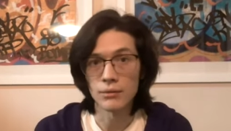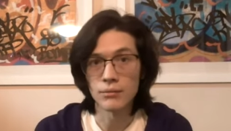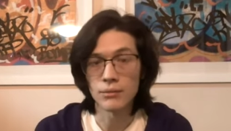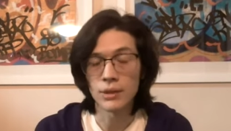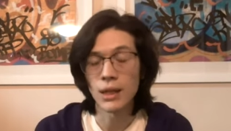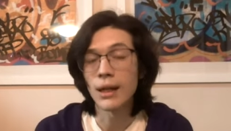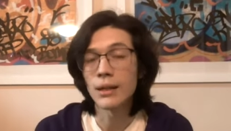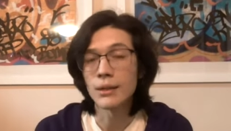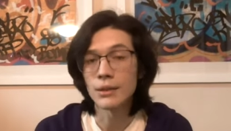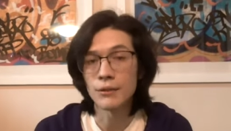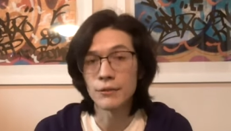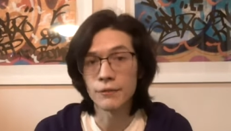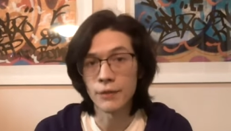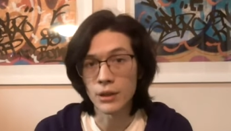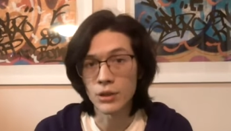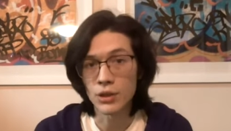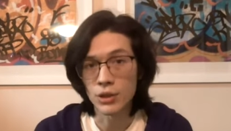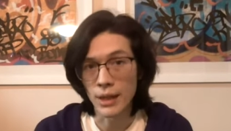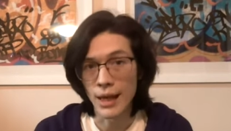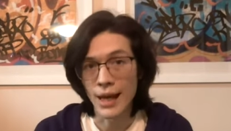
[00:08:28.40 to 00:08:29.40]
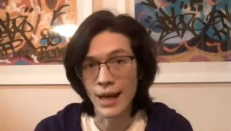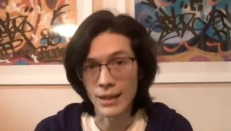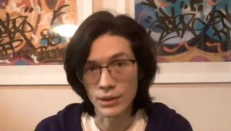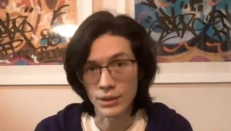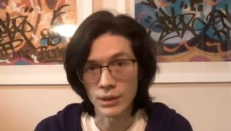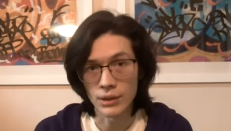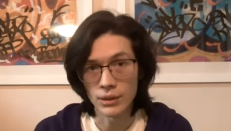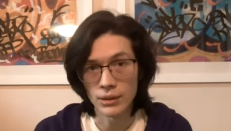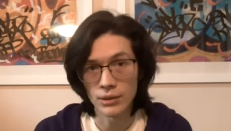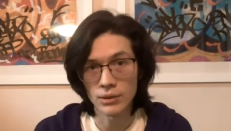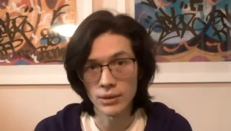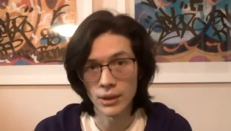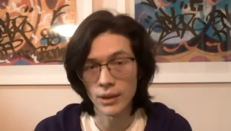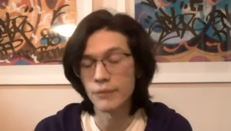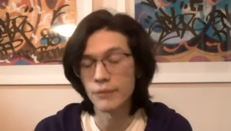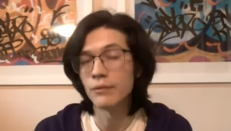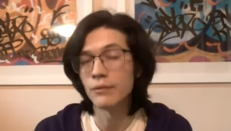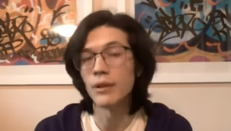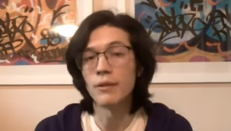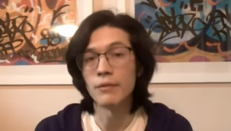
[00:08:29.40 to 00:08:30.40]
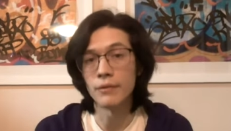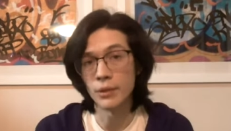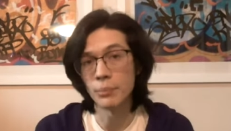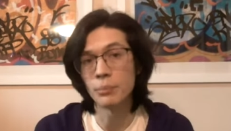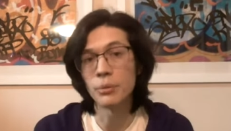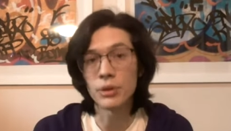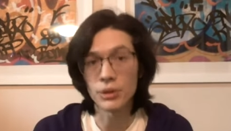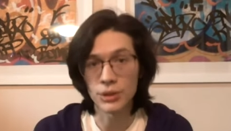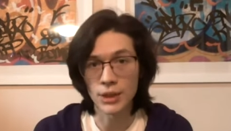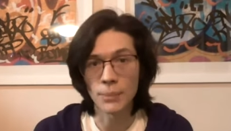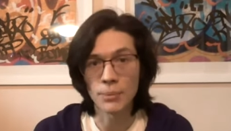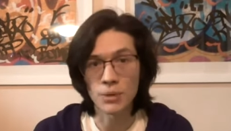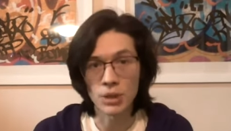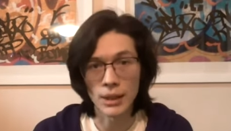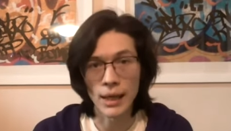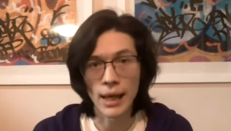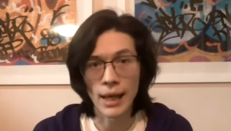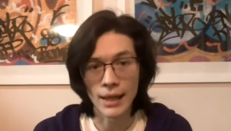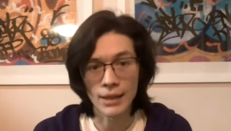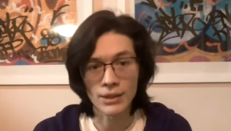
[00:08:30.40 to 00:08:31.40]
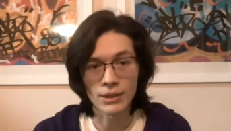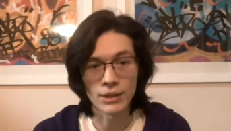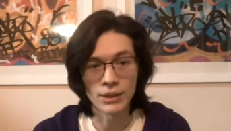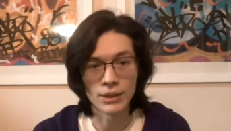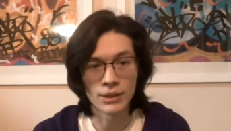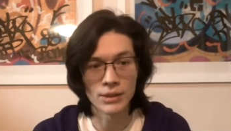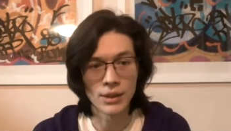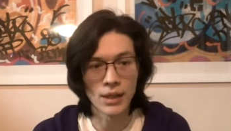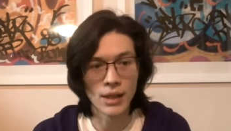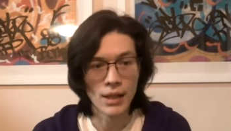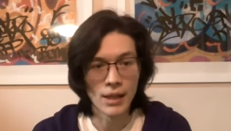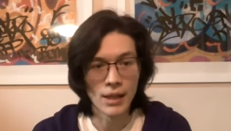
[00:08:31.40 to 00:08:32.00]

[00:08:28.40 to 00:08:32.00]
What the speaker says: cognitive function axes, of the perception axes.